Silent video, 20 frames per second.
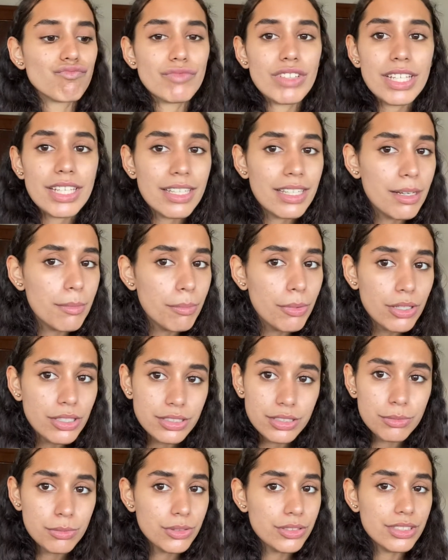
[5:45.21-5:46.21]
in a
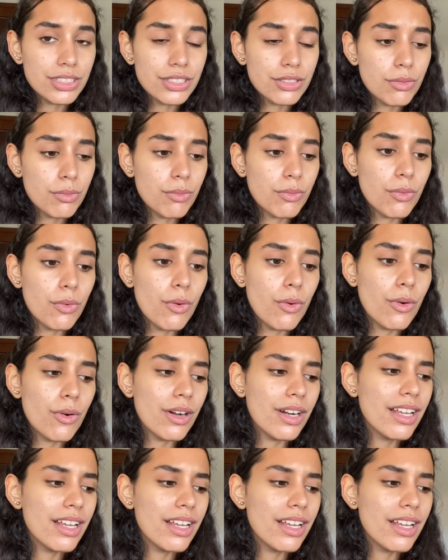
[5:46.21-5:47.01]
possible season 4.